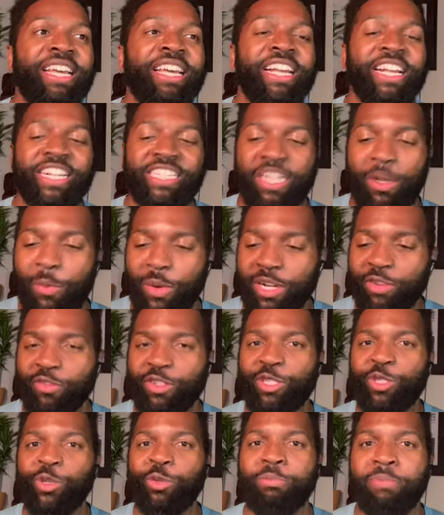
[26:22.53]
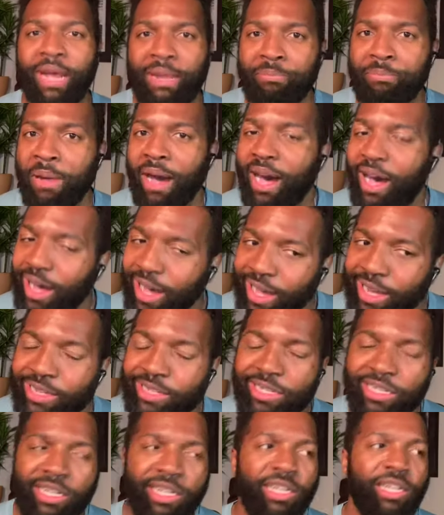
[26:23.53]
with some of our, our, good
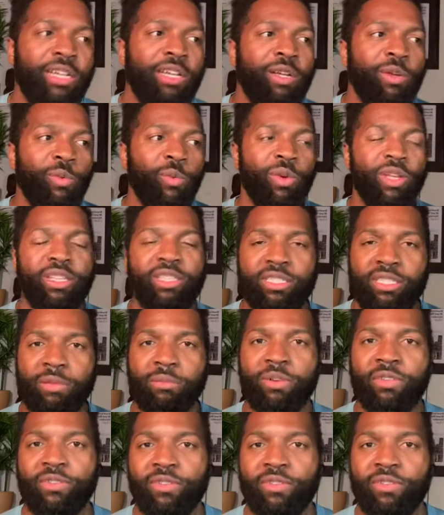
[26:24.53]
friends, a couple,